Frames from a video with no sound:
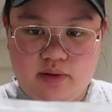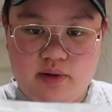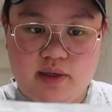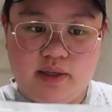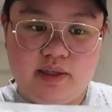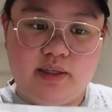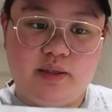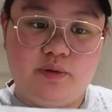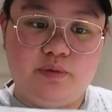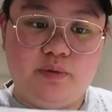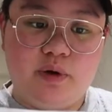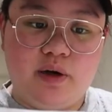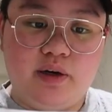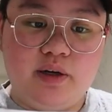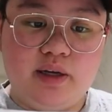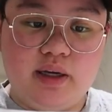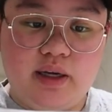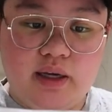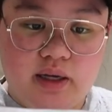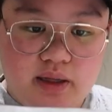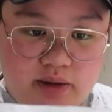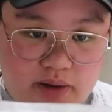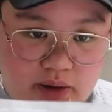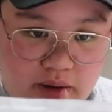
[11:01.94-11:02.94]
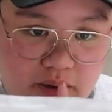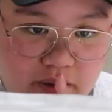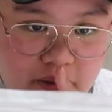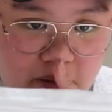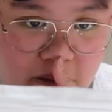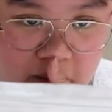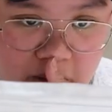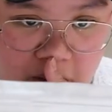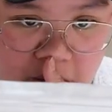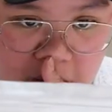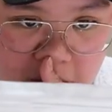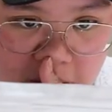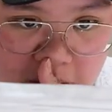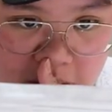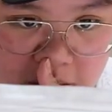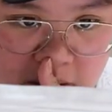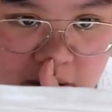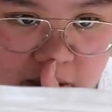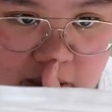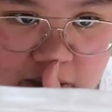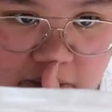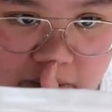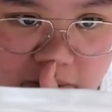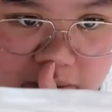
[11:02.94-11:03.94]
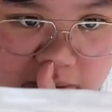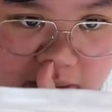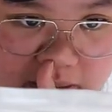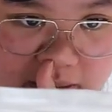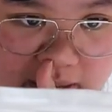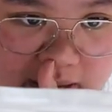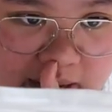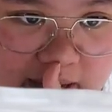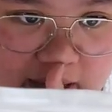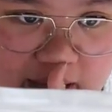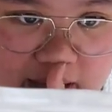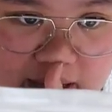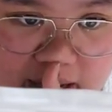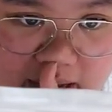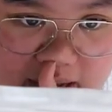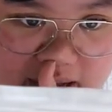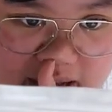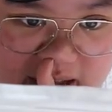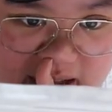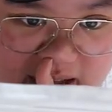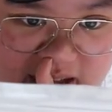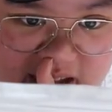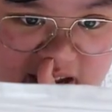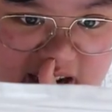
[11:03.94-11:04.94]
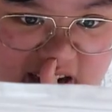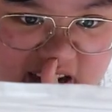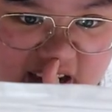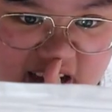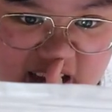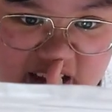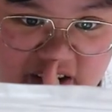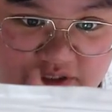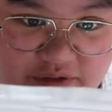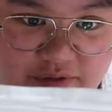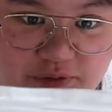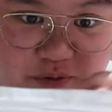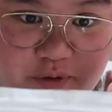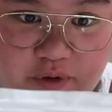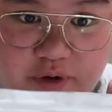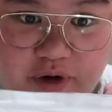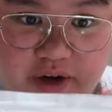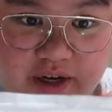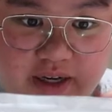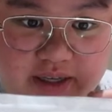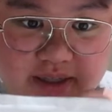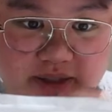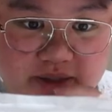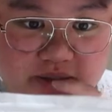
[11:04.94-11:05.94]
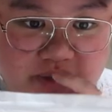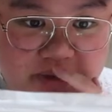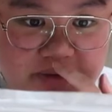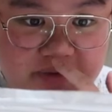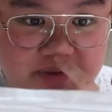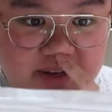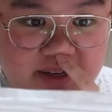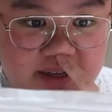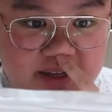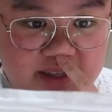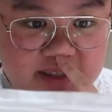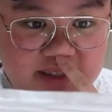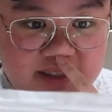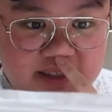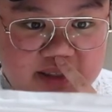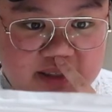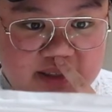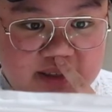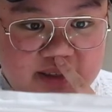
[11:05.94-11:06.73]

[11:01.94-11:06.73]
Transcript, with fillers: This is one kilo. You get forty servings.